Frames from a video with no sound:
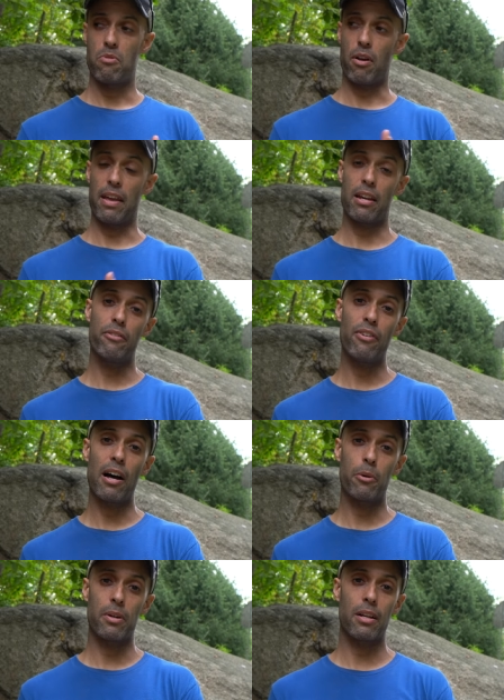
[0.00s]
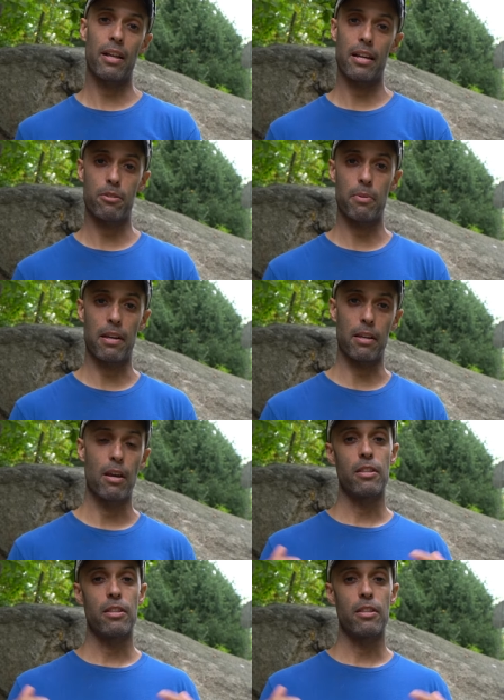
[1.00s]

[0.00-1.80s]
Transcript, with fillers: are they going to follow it a Class B?